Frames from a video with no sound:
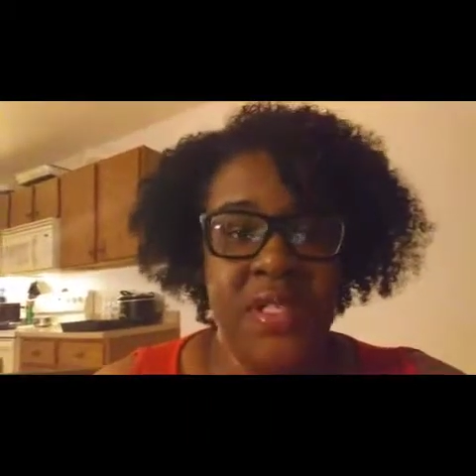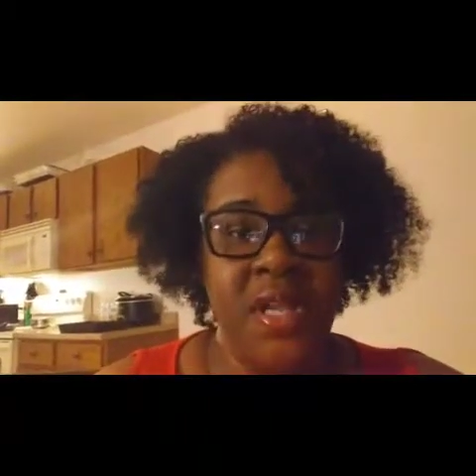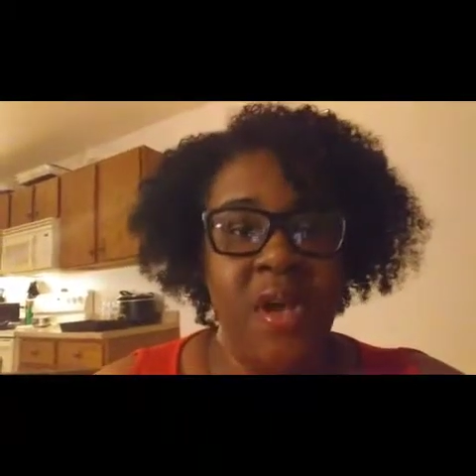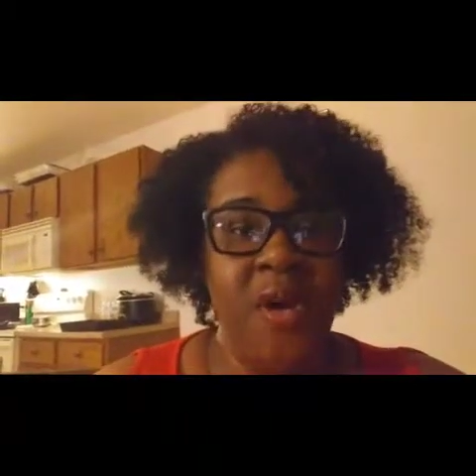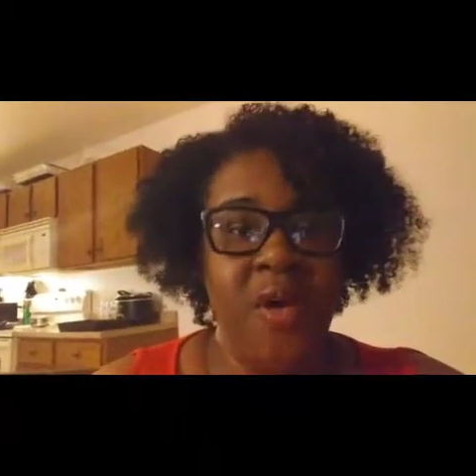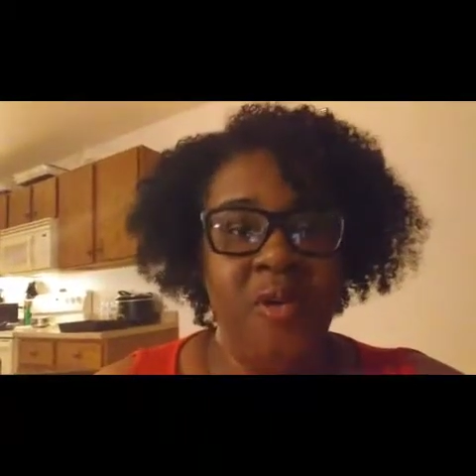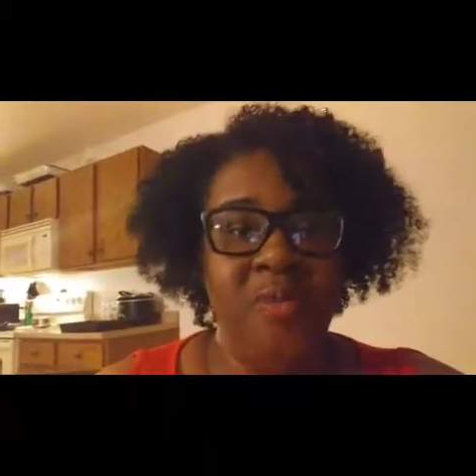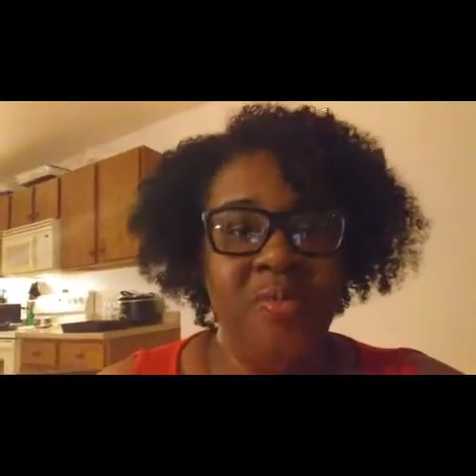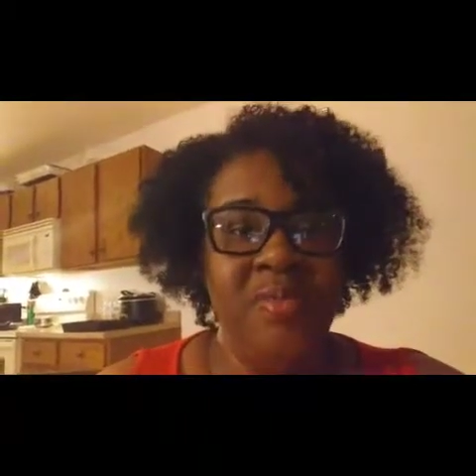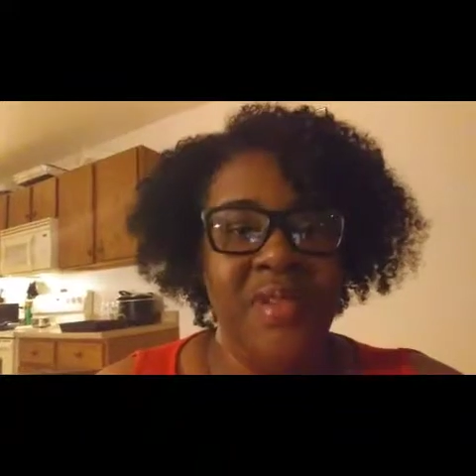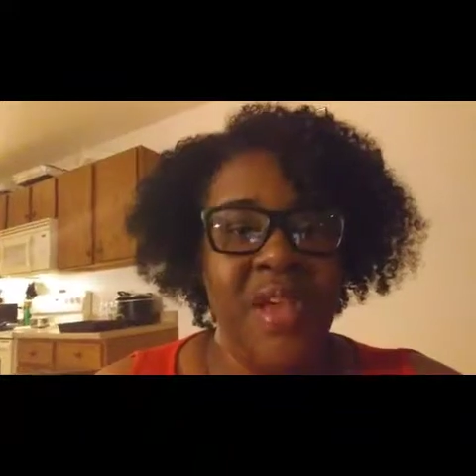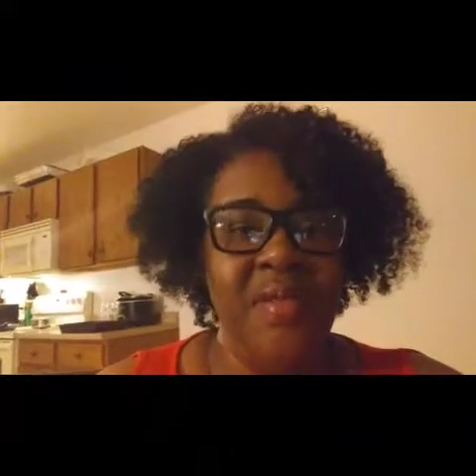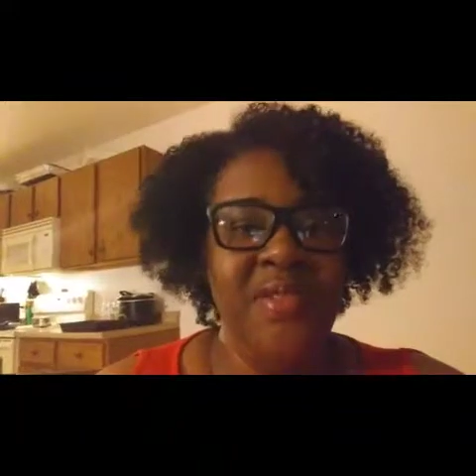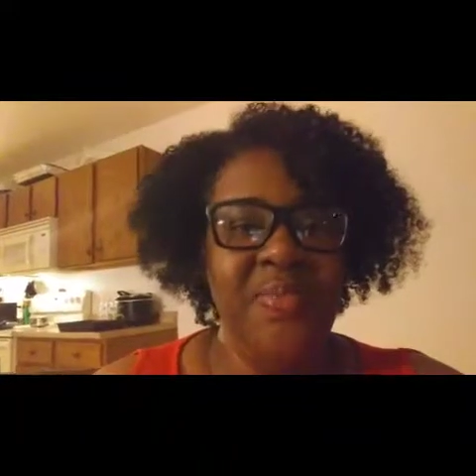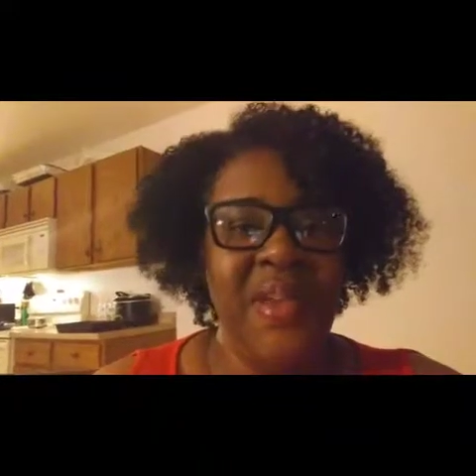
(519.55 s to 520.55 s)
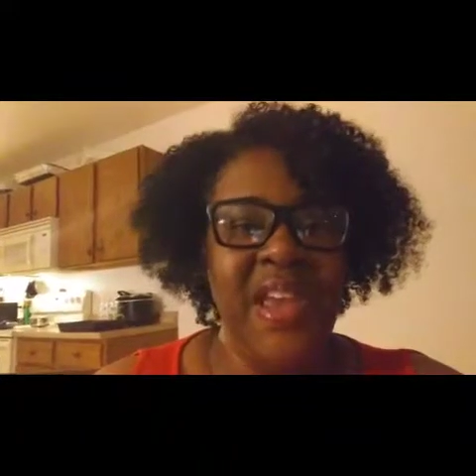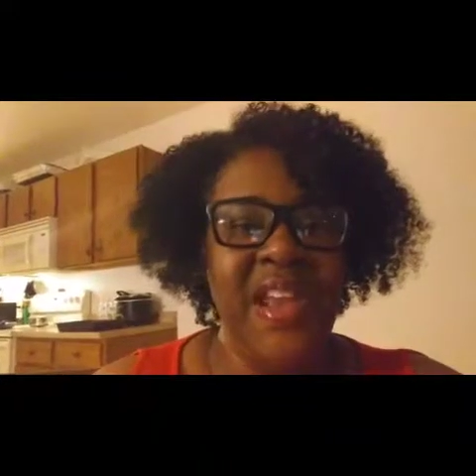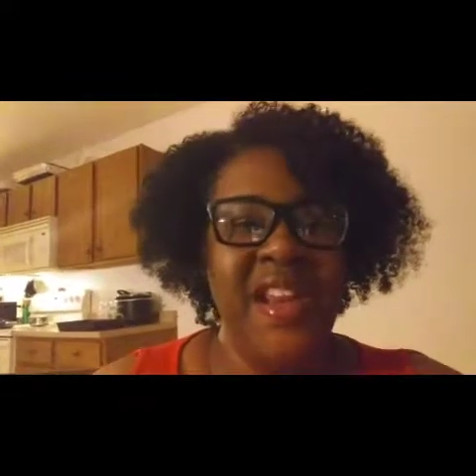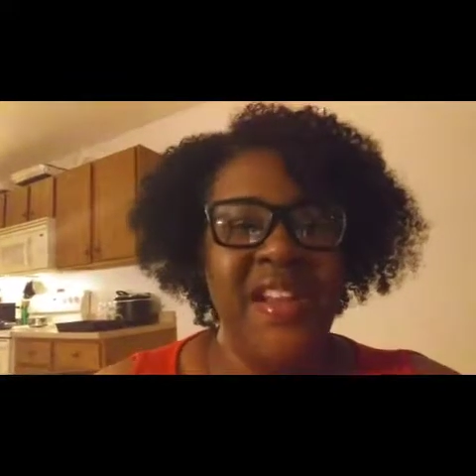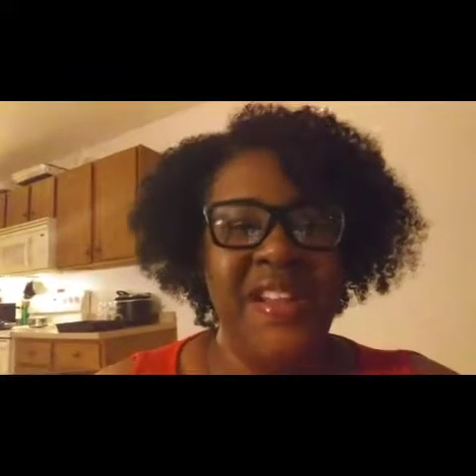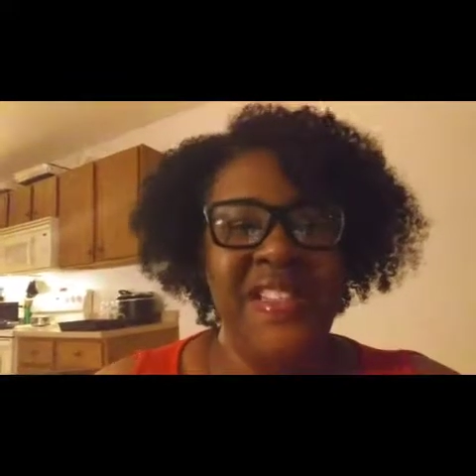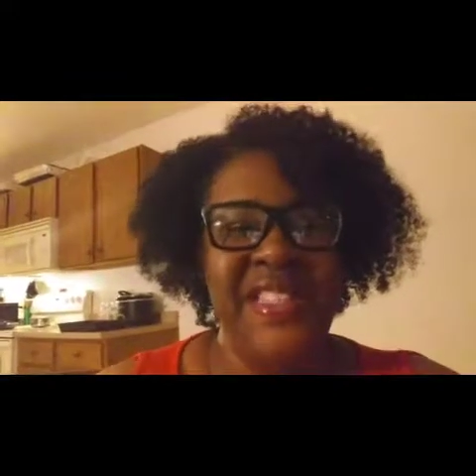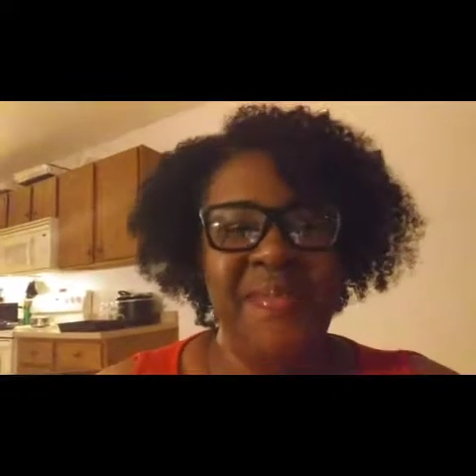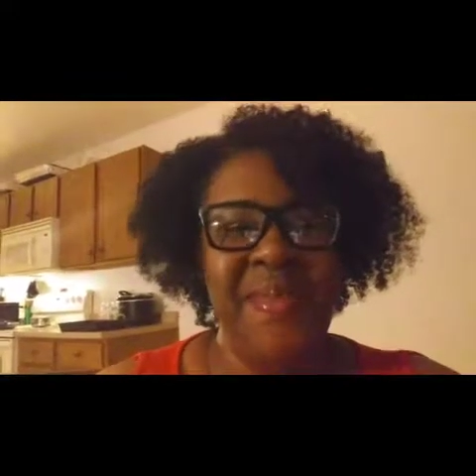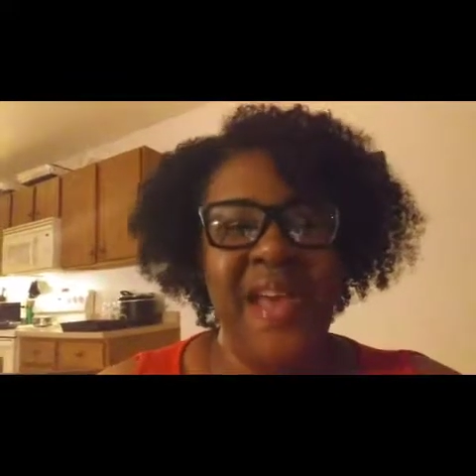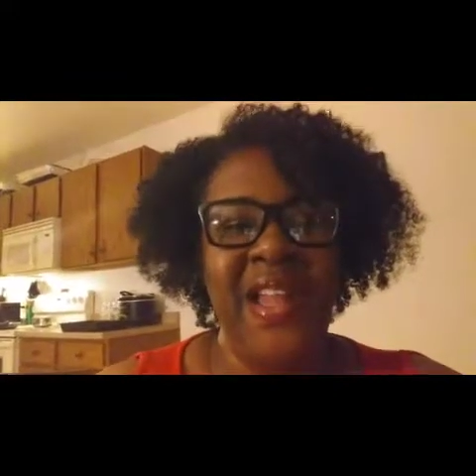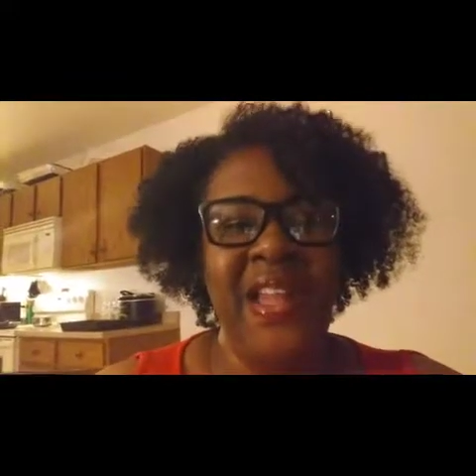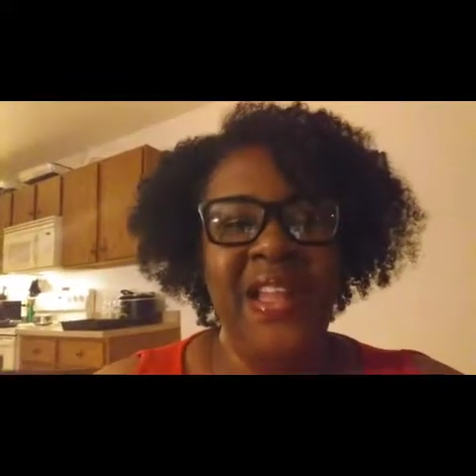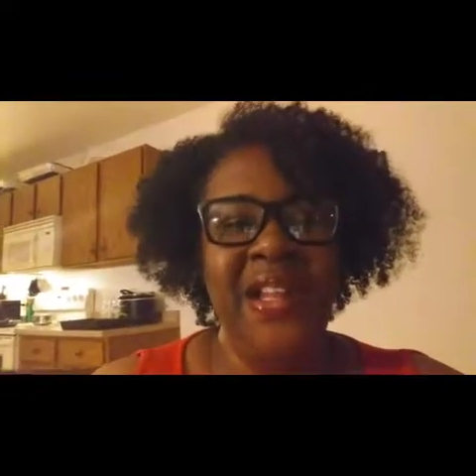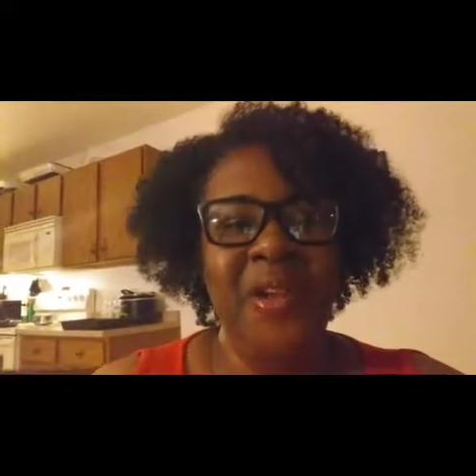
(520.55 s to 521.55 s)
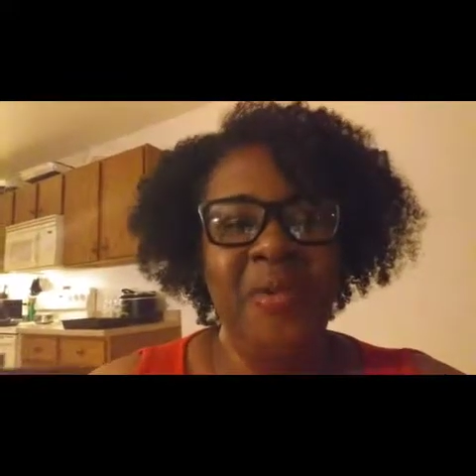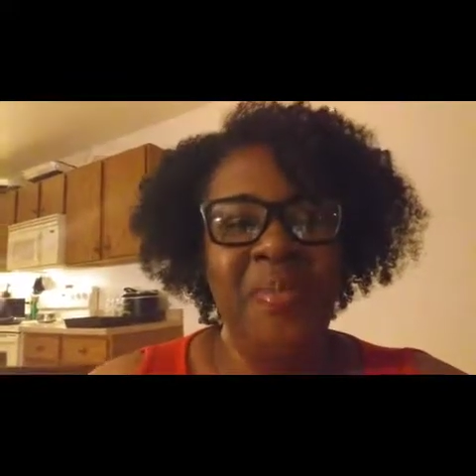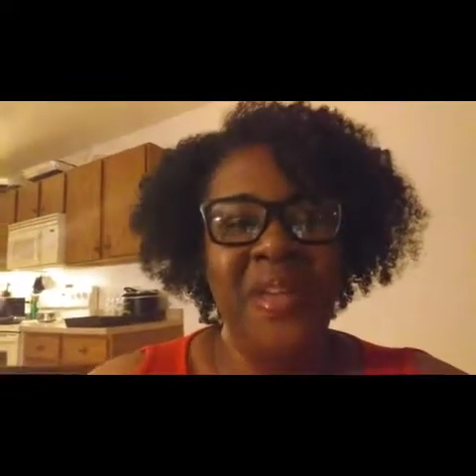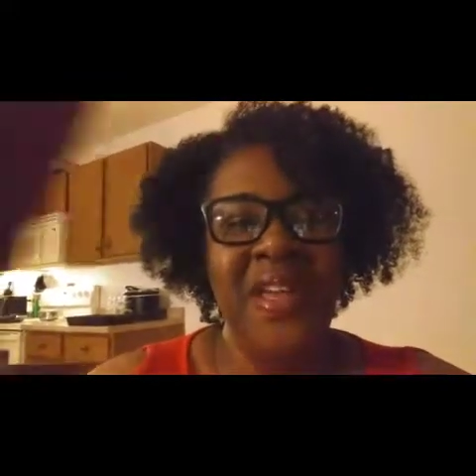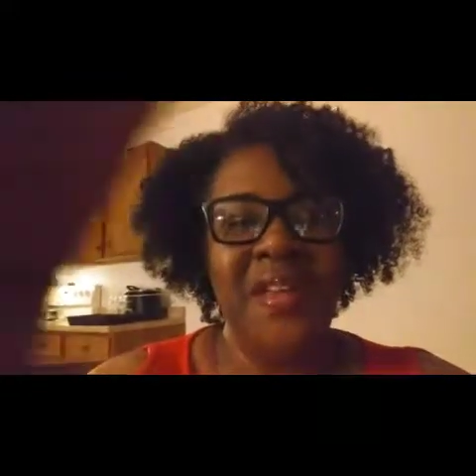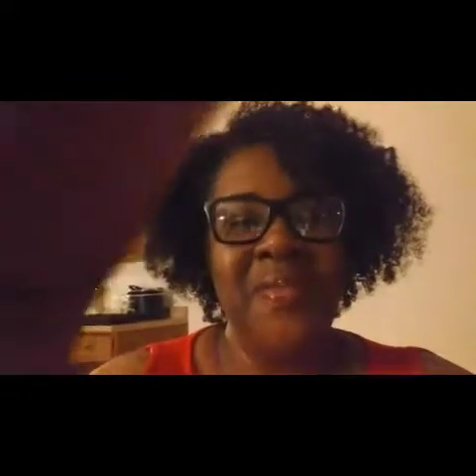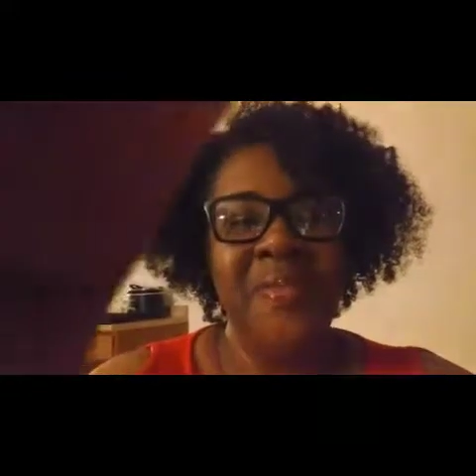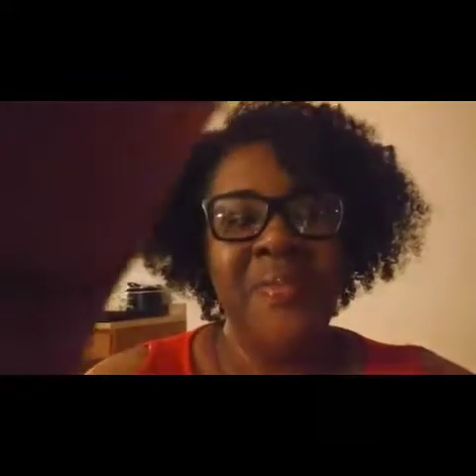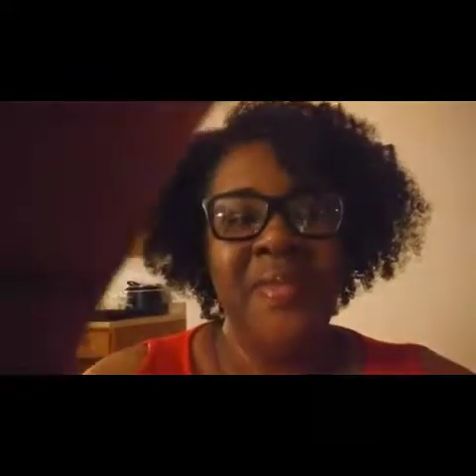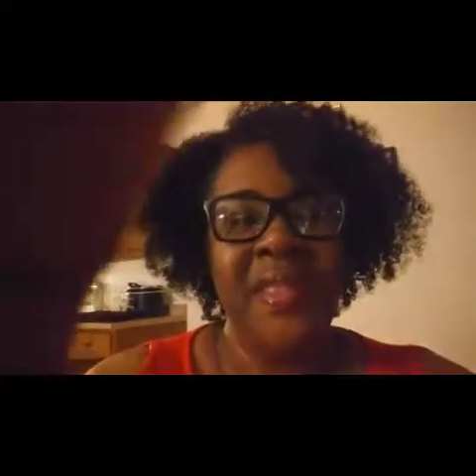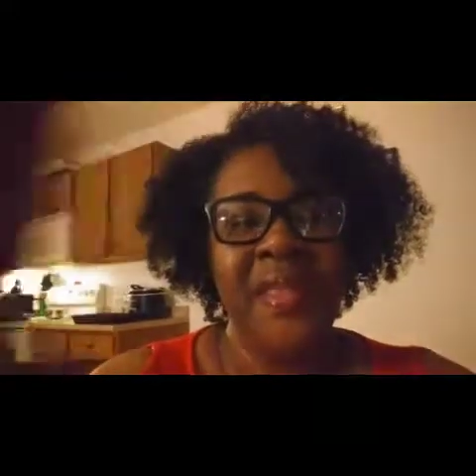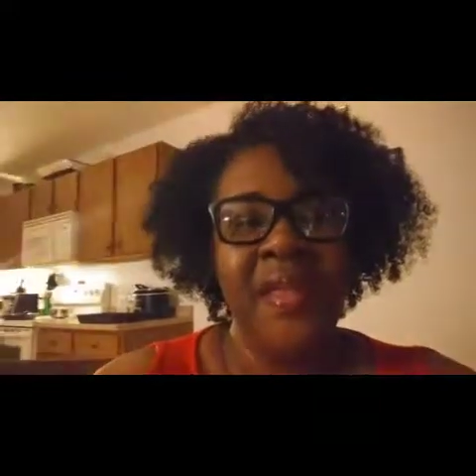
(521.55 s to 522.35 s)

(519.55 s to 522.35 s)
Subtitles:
So it was beginning to smell a little bit.